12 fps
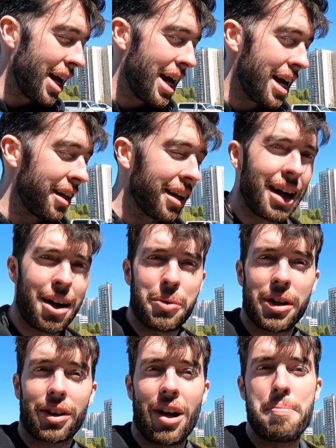and
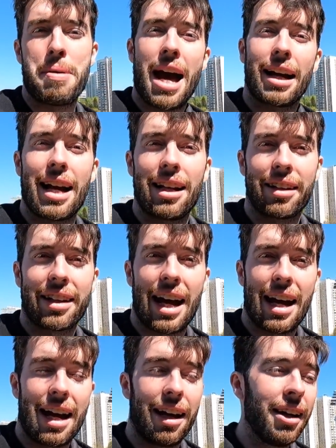we're going back at the
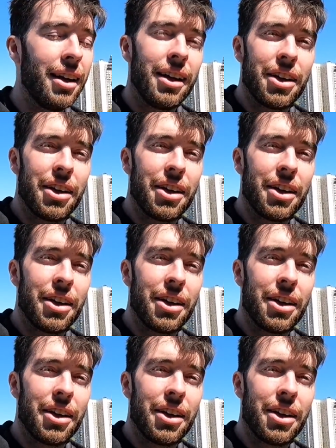car,